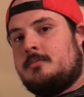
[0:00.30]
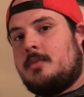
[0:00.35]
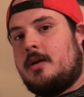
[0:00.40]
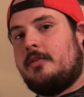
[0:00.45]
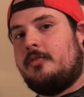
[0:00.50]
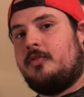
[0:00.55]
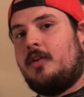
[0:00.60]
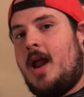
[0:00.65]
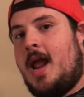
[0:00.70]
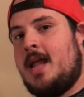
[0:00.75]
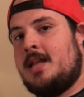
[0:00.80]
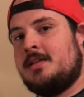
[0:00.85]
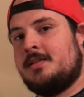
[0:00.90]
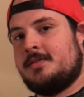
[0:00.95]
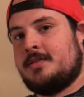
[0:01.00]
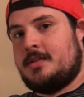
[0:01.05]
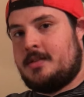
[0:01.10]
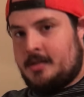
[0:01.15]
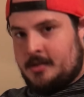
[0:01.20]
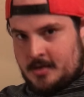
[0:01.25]
My
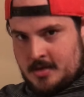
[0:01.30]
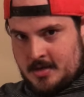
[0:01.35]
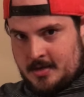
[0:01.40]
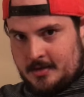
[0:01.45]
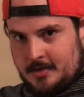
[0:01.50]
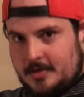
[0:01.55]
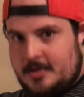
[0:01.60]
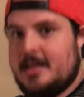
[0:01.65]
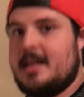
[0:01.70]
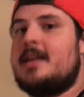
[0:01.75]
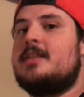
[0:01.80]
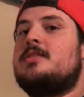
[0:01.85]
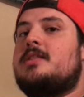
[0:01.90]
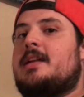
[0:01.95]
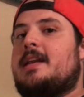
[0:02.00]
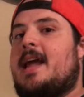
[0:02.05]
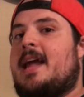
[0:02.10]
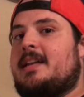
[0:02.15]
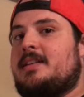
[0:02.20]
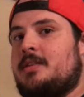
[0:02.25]
friends on the
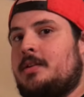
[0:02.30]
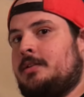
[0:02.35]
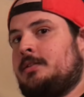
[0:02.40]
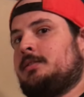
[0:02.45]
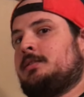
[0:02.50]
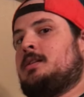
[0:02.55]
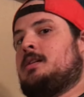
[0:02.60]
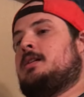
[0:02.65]
internet,